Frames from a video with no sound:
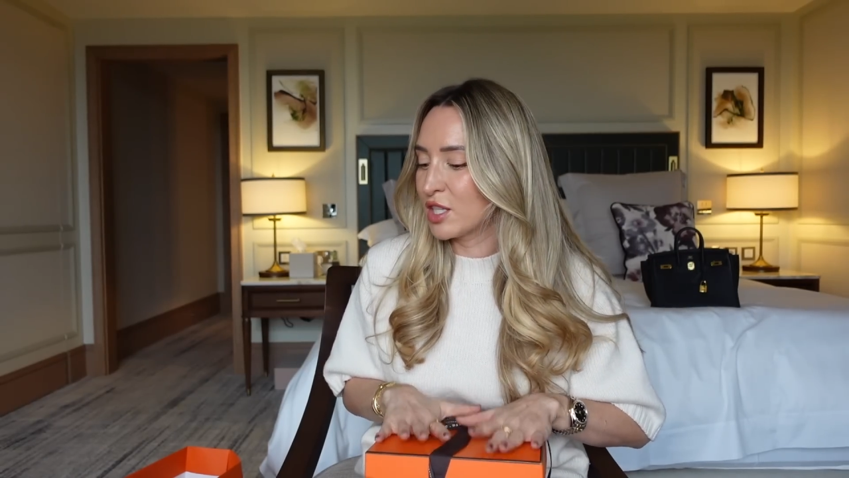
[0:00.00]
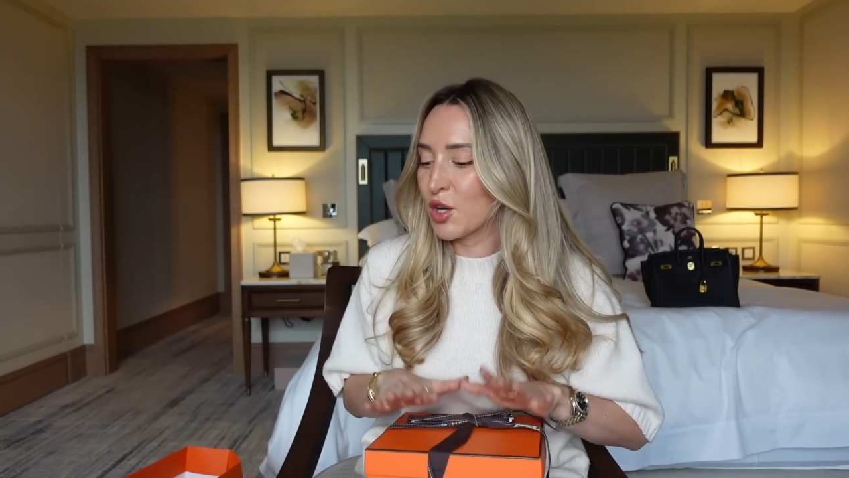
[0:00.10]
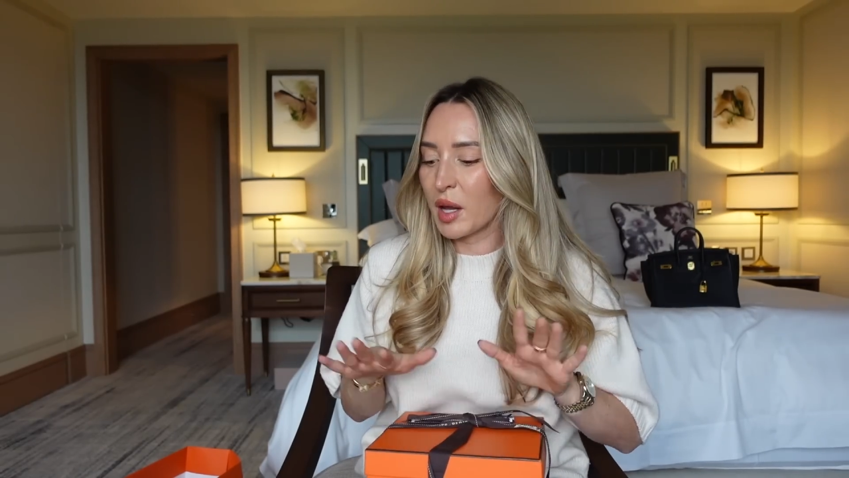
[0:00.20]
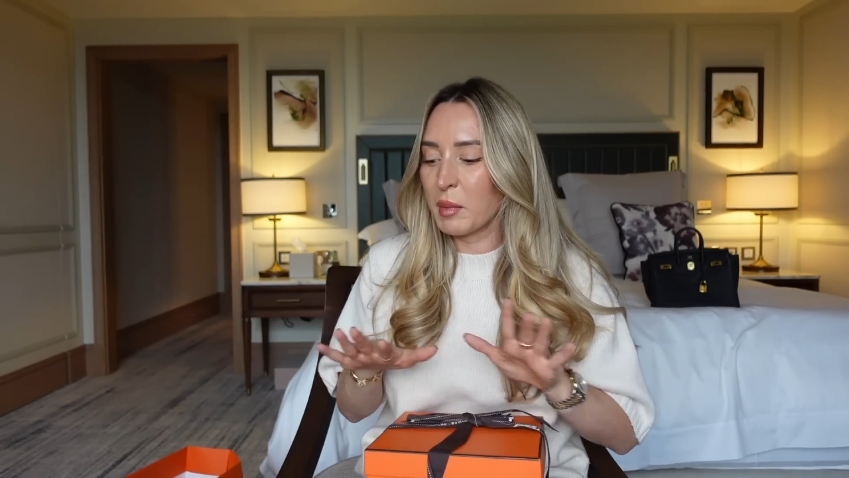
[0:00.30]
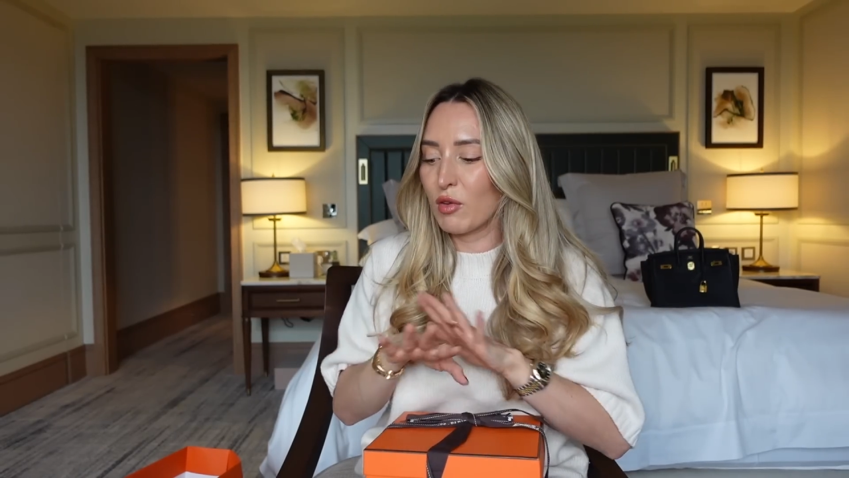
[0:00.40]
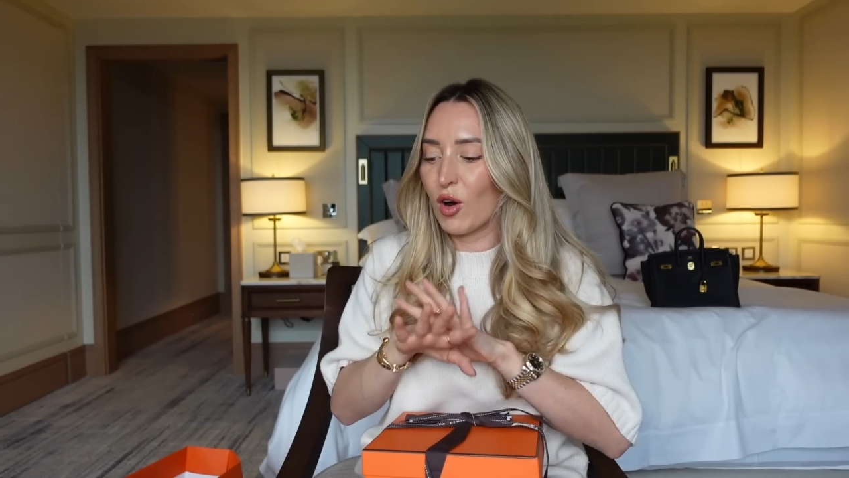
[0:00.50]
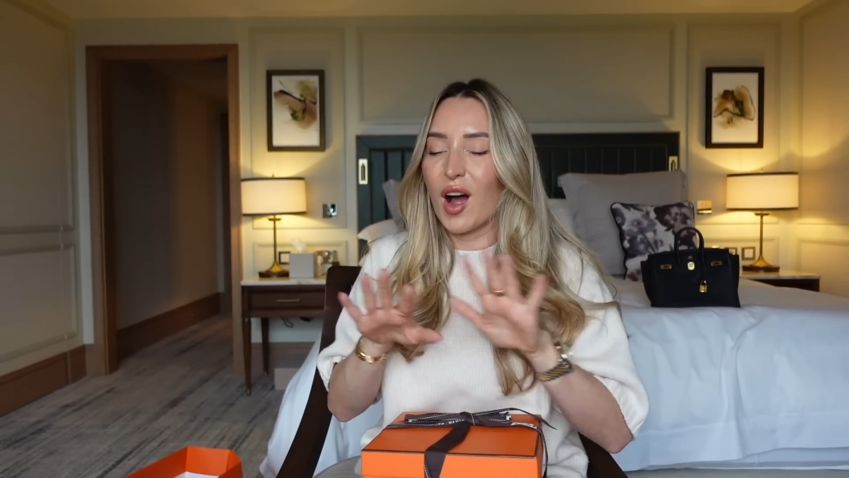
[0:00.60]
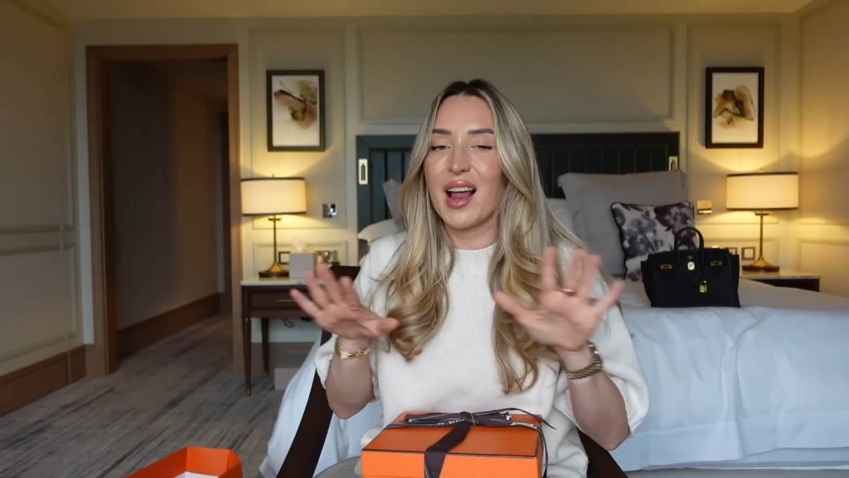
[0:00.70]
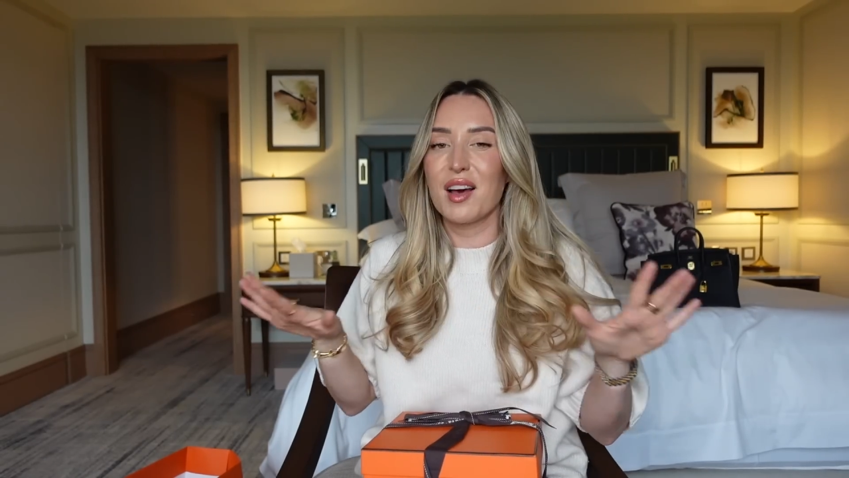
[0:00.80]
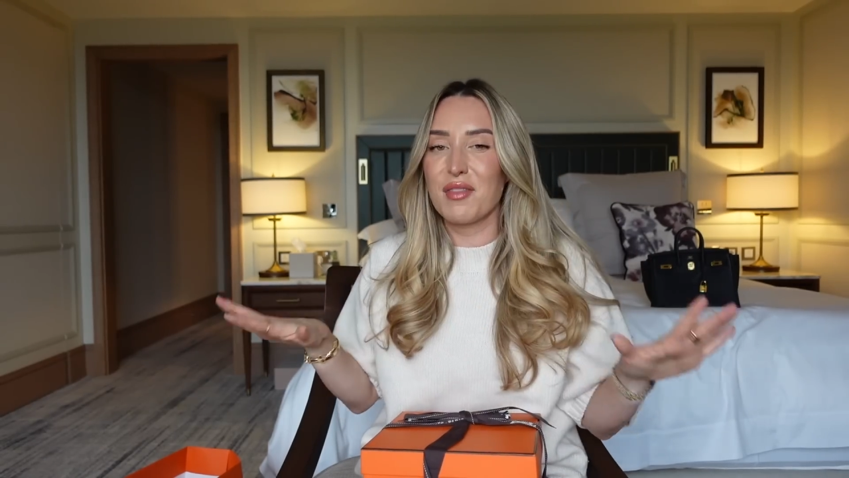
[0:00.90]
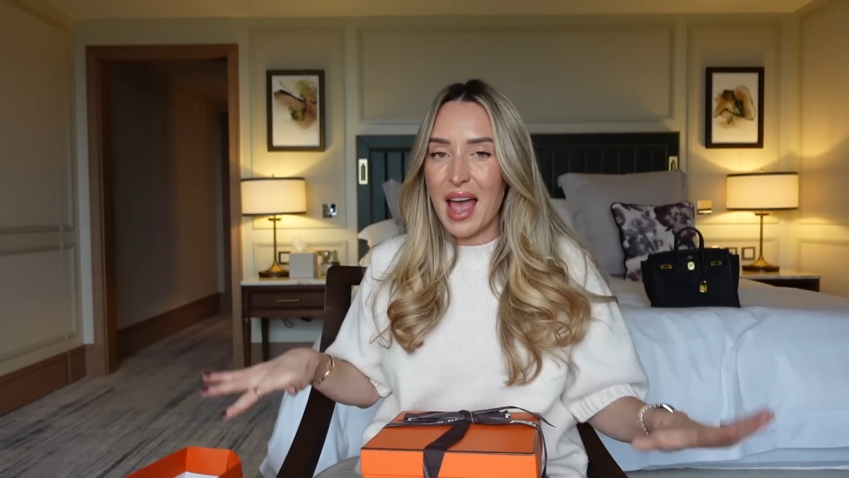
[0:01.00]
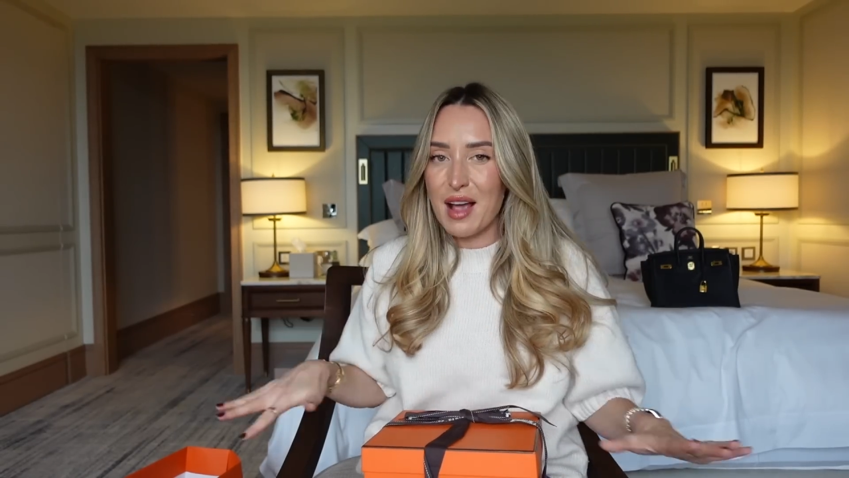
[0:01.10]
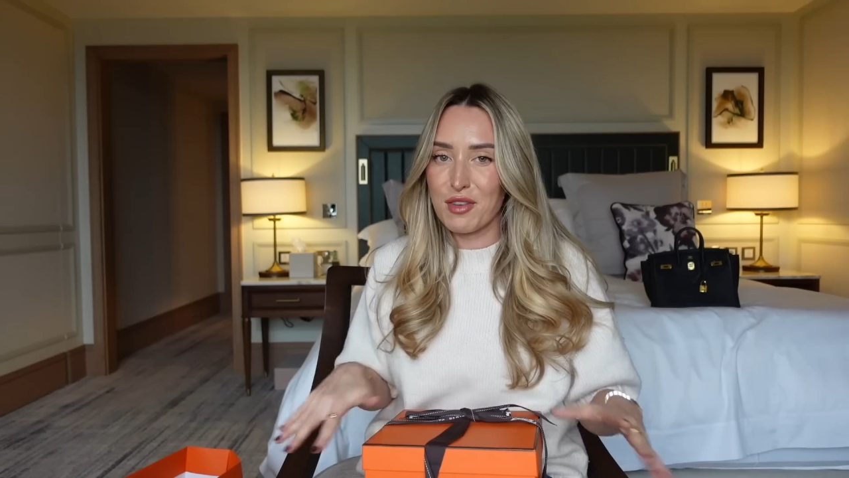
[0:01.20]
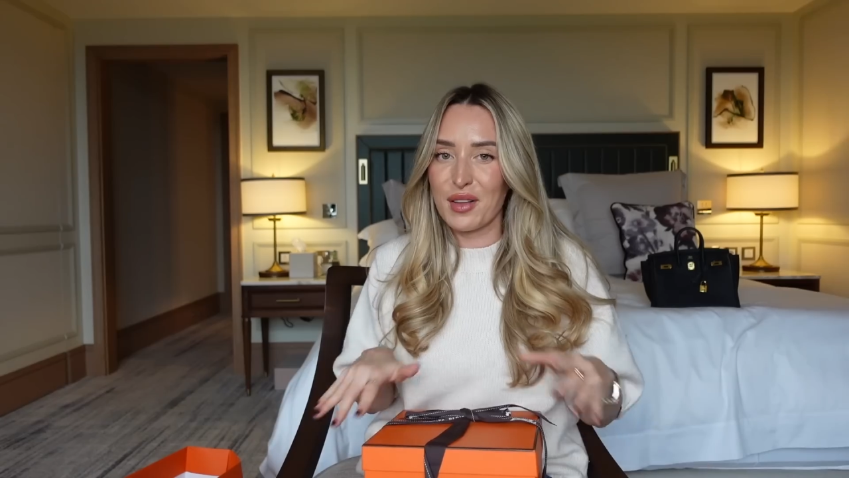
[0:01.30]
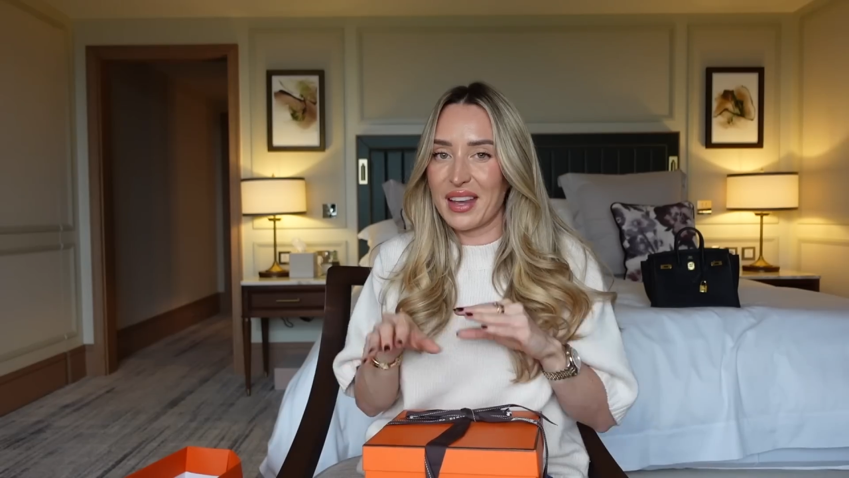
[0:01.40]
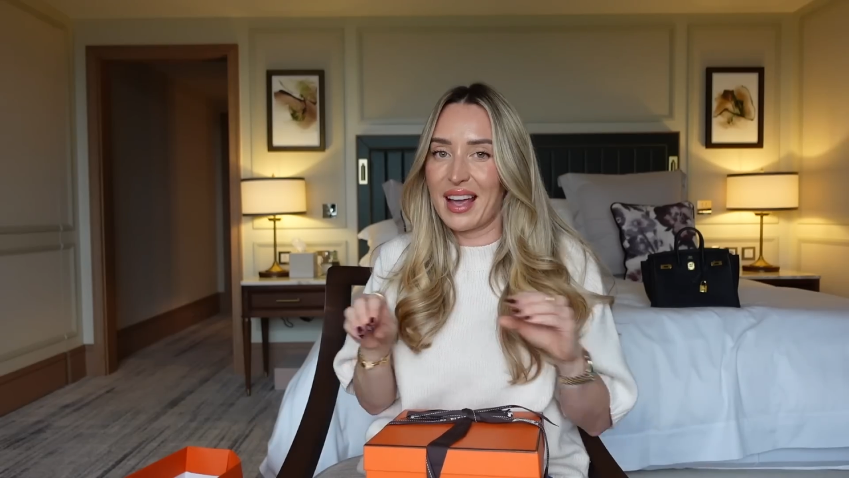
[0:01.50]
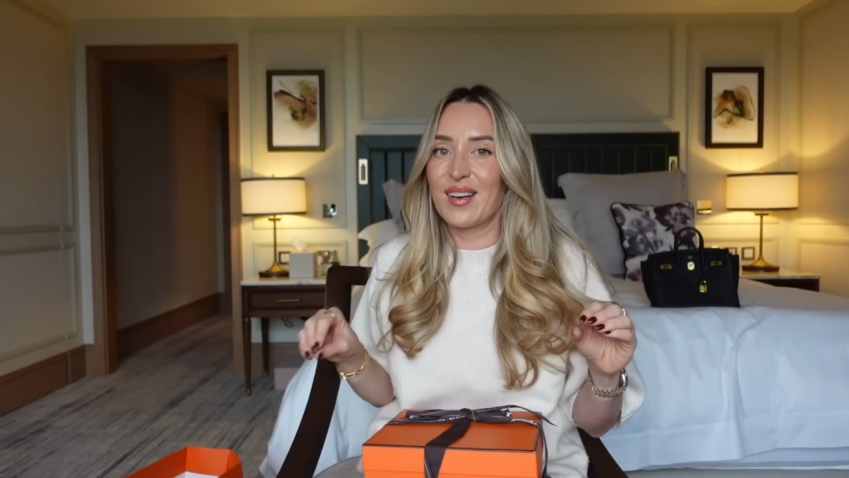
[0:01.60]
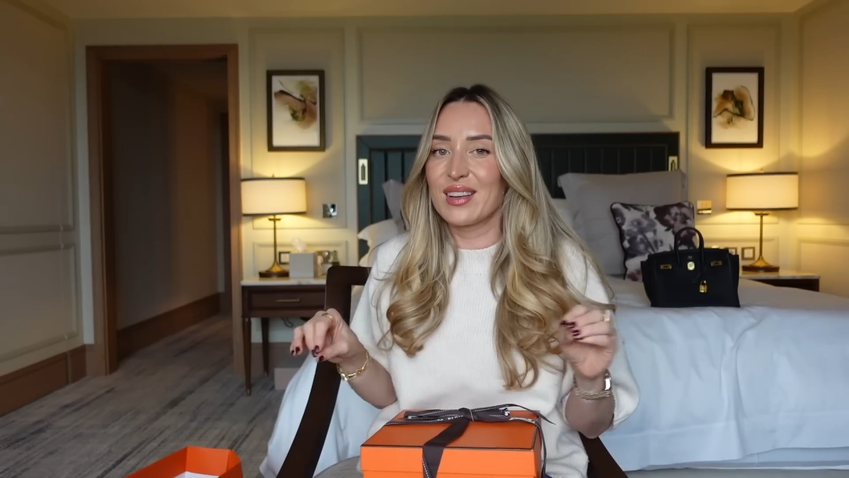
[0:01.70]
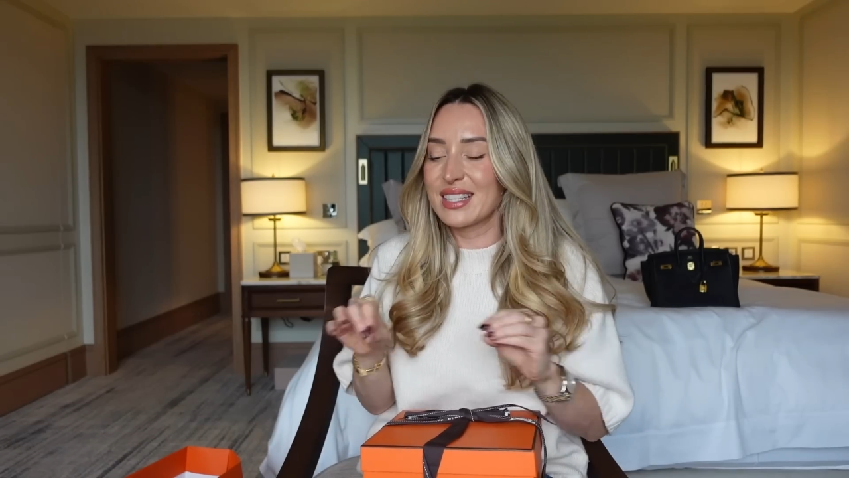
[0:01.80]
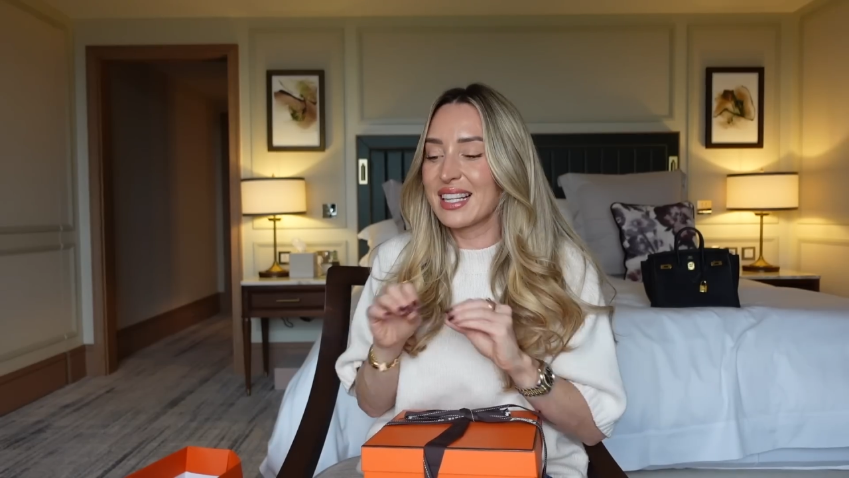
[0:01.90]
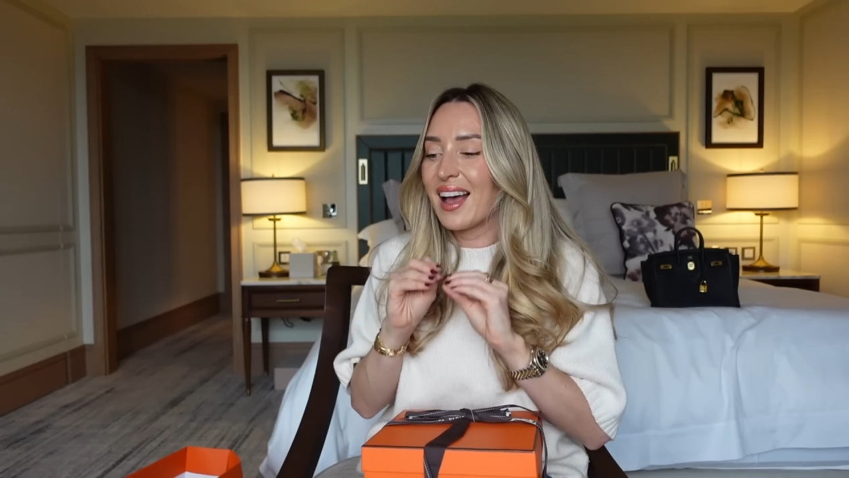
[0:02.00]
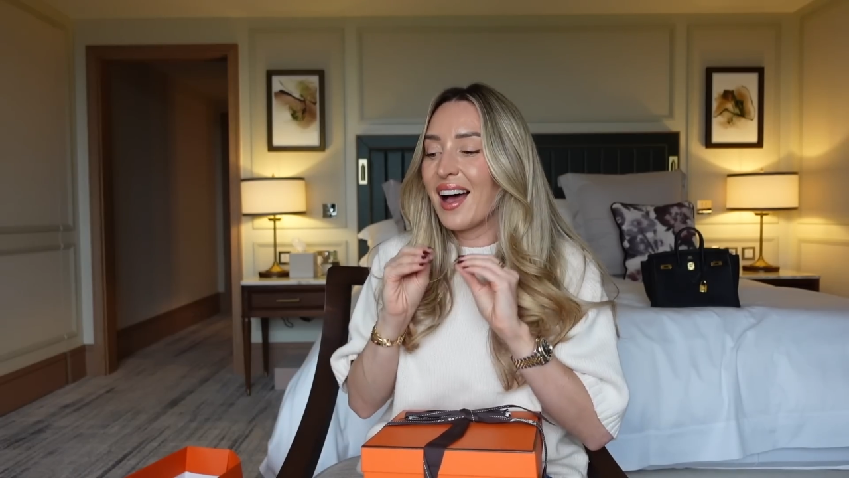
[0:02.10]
Don't get me wrong, I love everything else